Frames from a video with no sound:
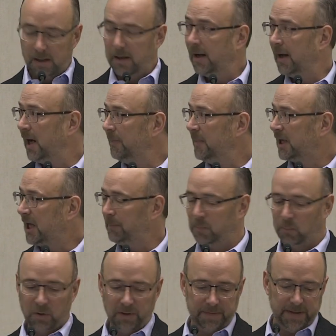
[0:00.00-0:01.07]
A couple
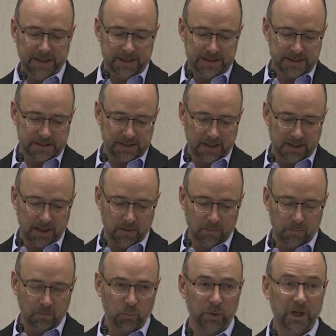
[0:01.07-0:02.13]
more things.
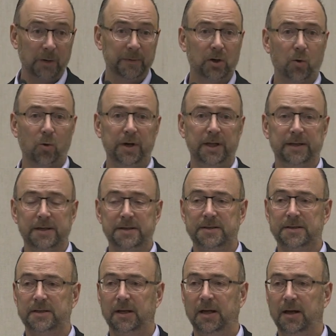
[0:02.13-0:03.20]
We are recording
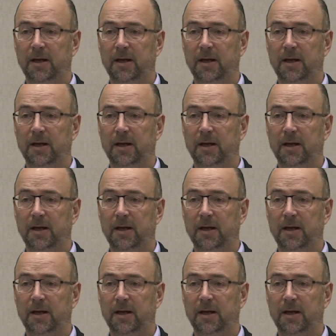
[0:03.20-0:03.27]
this,